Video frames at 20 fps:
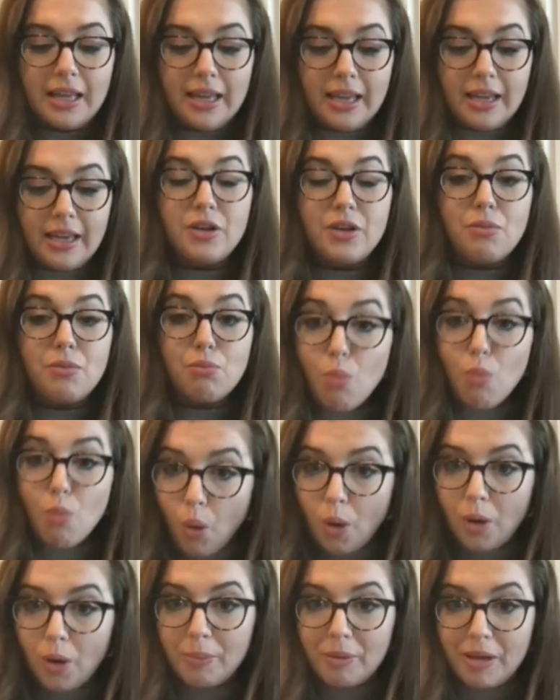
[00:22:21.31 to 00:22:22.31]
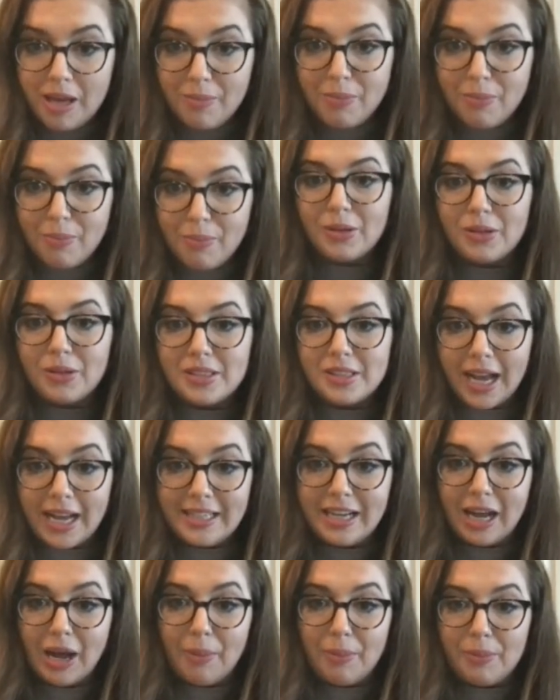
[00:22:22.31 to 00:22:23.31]
even more people
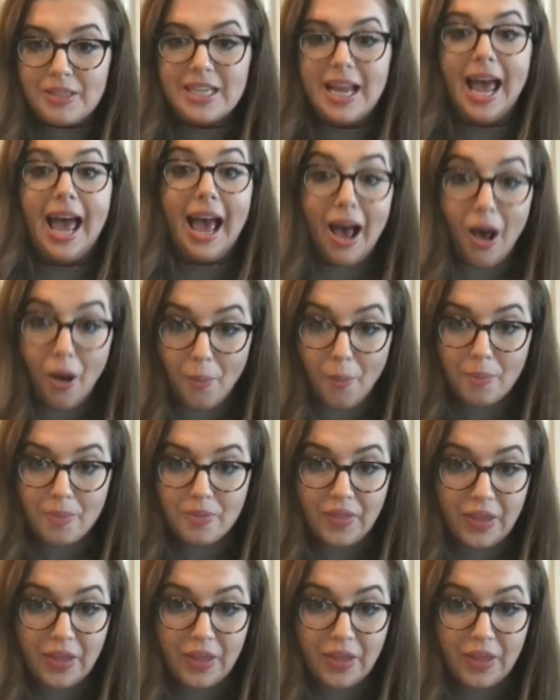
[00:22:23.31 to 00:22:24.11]
signed up to help.